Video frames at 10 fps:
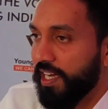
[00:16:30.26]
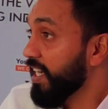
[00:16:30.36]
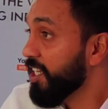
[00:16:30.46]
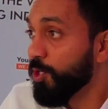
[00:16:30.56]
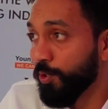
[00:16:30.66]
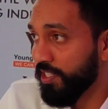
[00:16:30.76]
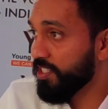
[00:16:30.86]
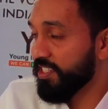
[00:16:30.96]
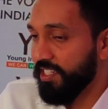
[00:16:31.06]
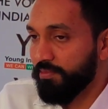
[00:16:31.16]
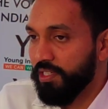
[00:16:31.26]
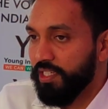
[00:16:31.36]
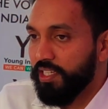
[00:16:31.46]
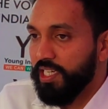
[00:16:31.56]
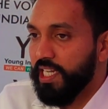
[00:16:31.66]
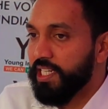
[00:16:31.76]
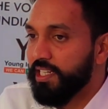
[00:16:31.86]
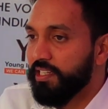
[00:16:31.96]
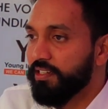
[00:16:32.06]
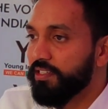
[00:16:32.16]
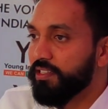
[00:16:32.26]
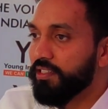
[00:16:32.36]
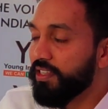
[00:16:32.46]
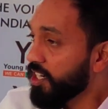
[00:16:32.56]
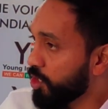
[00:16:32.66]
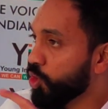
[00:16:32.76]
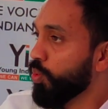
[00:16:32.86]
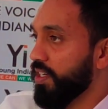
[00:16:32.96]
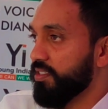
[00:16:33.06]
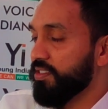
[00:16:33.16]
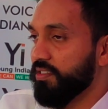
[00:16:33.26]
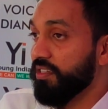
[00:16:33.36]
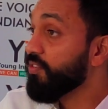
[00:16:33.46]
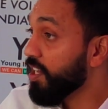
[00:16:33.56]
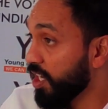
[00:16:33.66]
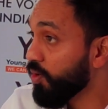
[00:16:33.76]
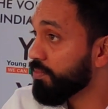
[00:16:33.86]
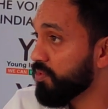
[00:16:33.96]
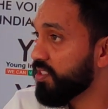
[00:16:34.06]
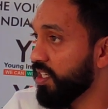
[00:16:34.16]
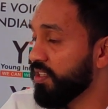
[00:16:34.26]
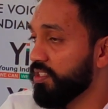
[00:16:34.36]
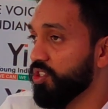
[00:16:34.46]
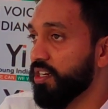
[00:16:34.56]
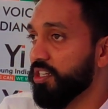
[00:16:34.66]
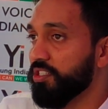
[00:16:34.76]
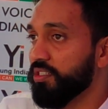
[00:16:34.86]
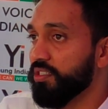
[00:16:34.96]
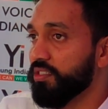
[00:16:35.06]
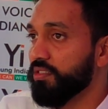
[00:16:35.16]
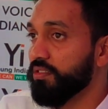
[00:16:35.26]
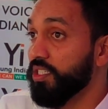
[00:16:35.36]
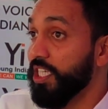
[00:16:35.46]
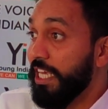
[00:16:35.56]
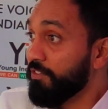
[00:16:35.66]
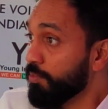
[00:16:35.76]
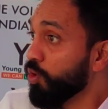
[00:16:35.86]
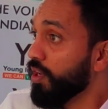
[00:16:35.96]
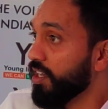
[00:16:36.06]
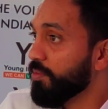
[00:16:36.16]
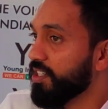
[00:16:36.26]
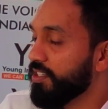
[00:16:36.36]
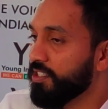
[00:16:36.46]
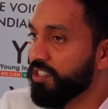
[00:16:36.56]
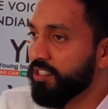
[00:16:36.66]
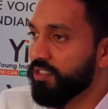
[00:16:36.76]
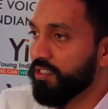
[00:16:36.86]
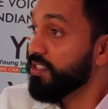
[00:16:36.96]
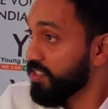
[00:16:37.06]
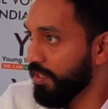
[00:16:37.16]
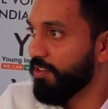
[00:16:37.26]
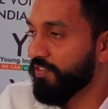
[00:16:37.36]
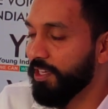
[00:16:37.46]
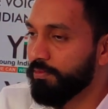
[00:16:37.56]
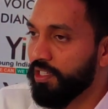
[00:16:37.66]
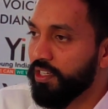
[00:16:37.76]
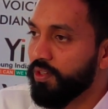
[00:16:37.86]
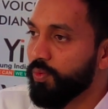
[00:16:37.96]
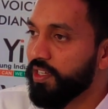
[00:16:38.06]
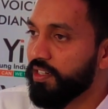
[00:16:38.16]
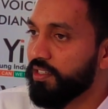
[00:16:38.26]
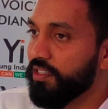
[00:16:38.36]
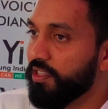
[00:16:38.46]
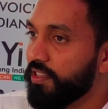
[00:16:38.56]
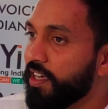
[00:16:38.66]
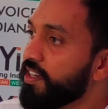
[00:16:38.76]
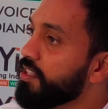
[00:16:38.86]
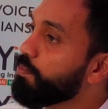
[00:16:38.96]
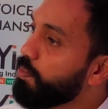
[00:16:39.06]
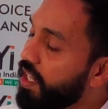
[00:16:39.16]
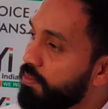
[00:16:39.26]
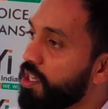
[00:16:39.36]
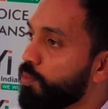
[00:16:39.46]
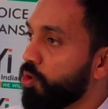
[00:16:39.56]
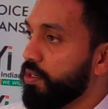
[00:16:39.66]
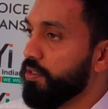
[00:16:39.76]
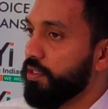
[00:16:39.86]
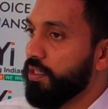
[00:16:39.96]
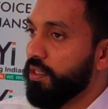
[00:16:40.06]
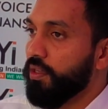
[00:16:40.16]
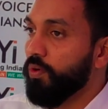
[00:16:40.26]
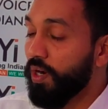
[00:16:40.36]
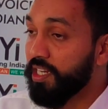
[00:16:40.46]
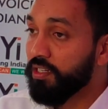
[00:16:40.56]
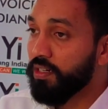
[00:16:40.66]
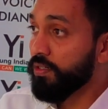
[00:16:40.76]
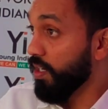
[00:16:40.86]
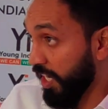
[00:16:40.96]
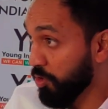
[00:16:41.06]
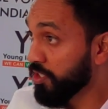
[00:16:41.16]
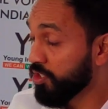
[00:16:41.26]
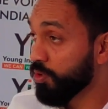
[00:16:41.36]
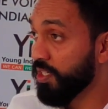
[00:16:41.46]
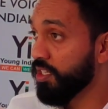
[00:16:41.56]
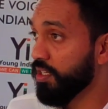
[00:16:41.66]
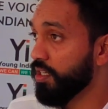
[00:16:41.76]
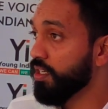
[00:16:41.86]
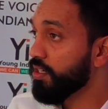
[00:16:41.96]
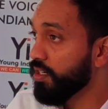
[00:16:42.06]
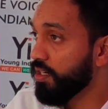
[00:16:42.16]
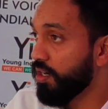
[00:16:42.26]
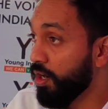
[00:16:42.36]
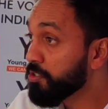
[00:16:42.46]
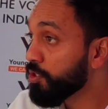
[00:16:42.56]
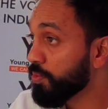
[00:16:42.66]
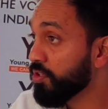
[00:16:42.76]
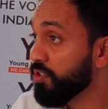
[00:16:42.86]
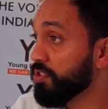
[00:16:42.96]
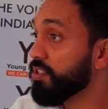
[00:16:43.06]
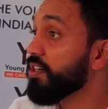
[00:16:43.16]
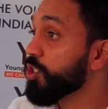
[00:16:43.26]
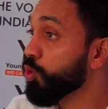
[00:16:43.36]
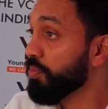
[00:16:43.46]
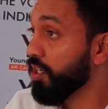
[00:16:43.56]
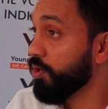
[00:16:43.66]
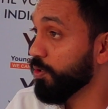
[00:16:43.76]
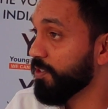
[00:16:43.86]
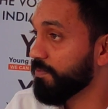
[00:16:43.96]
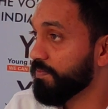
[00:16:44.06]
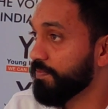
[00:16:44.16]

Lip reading: I didn't know at that time. And there are two ways. Even now I'm seeing the generation is even more little bit dangerous. Some of them where they're in the blaming mode. Right now, according to me, entrepreneurs are superheroes.